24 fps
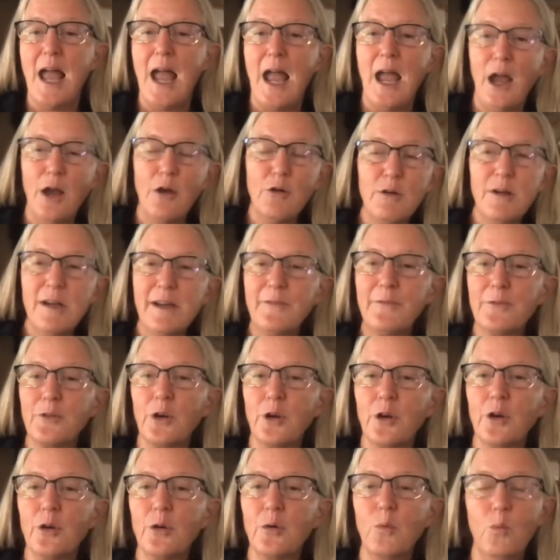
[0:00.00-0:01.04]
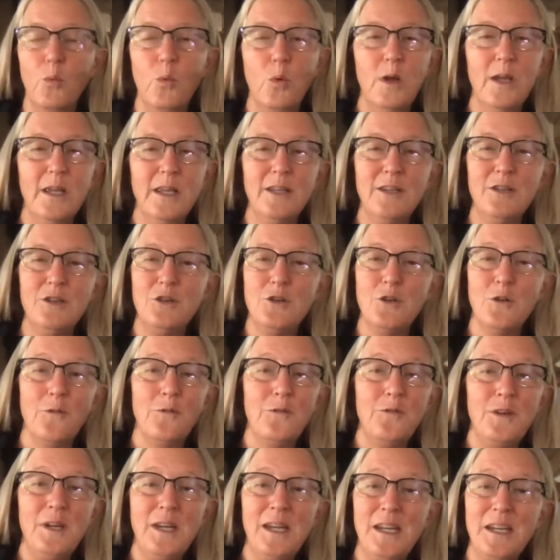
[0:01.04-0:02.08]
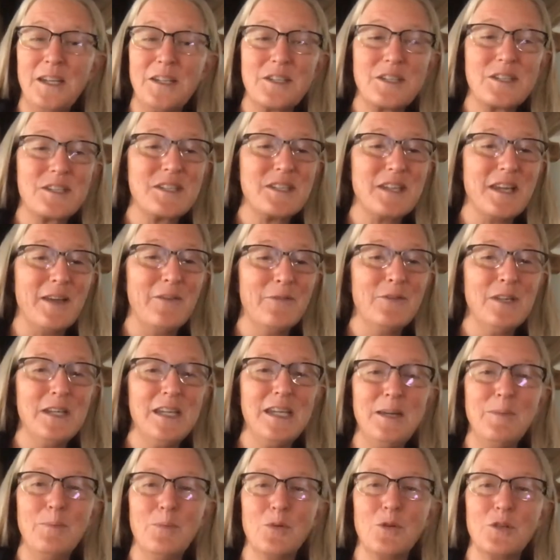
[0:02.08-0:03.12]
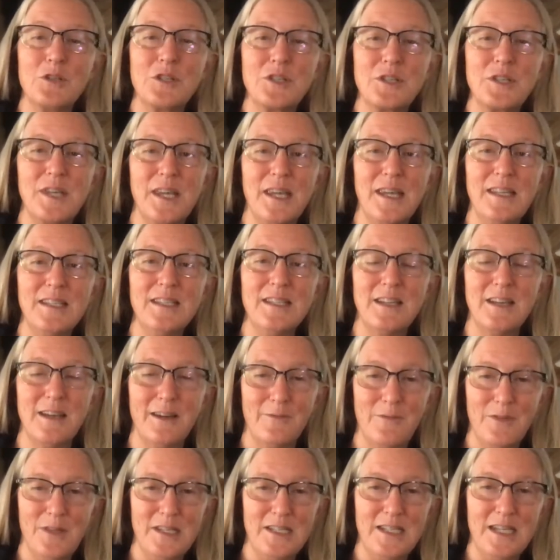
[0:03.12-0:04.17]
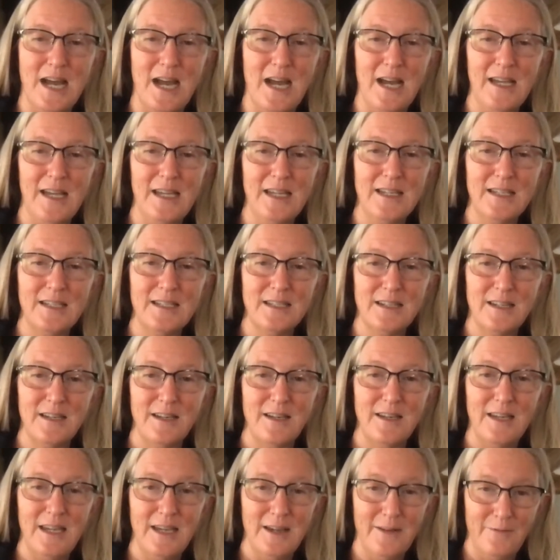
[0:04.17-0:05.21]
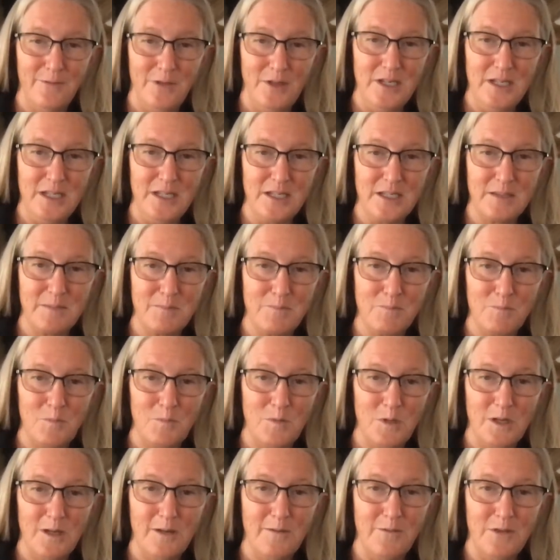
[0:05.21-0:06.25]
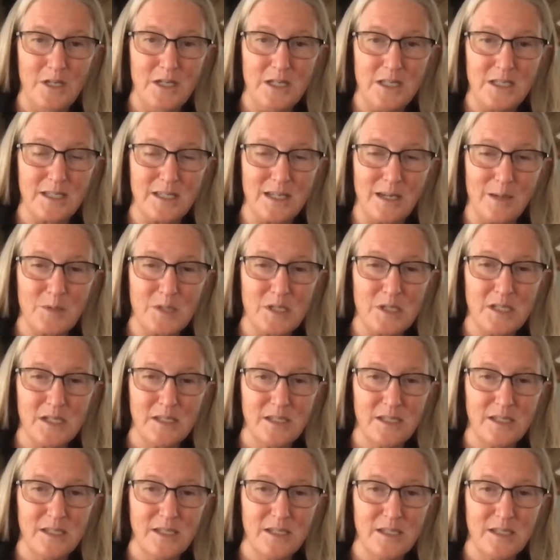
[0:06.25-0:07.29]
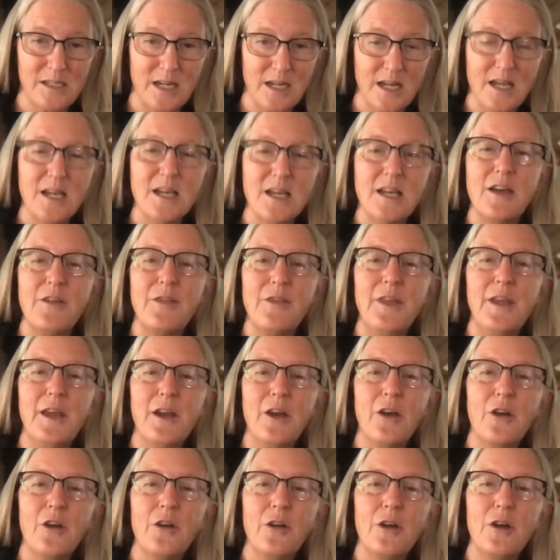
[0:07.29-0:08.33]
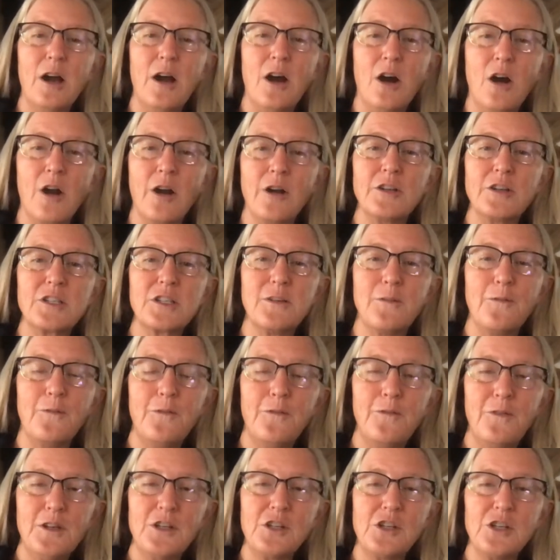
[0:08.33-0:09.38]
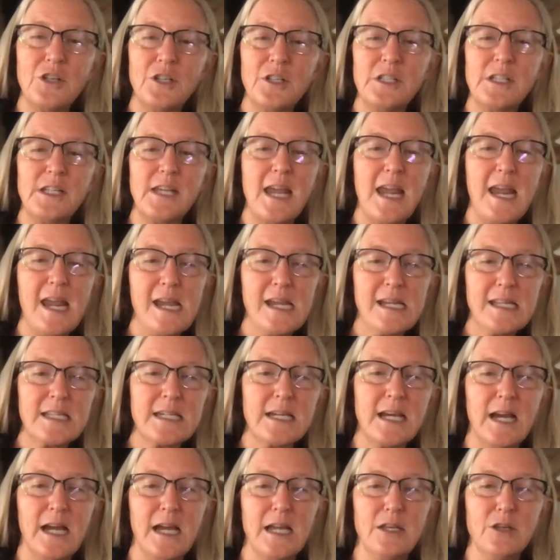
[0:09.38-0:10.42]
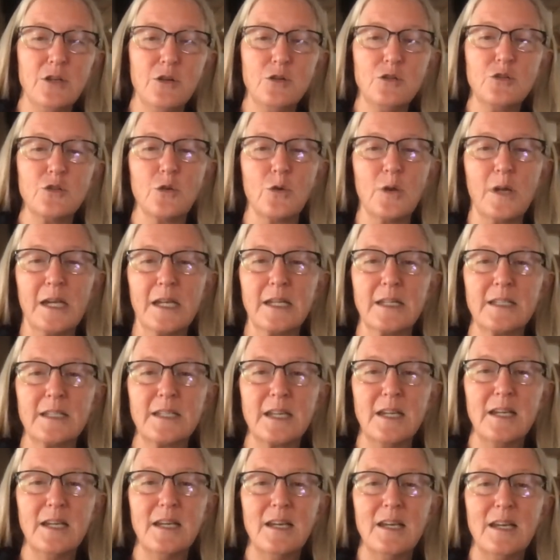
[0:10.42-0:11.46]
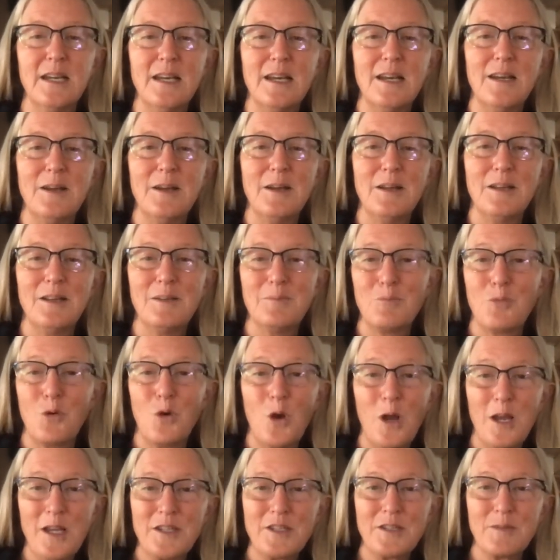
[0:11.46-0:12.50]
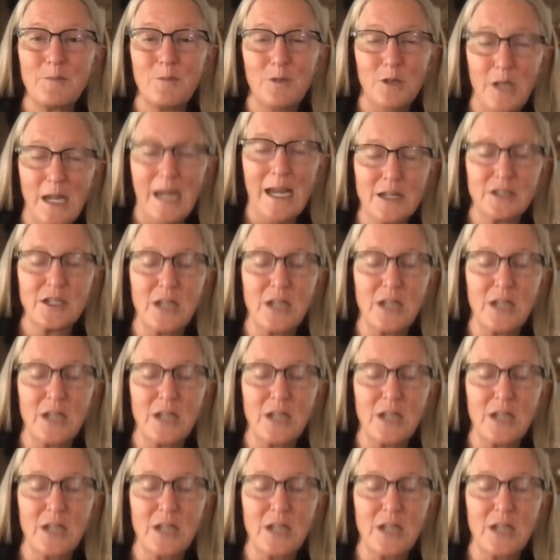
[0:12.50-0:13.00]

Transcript: However, when you're feeding 70% of the diet of these substances, there are sufficient anti-nutrients present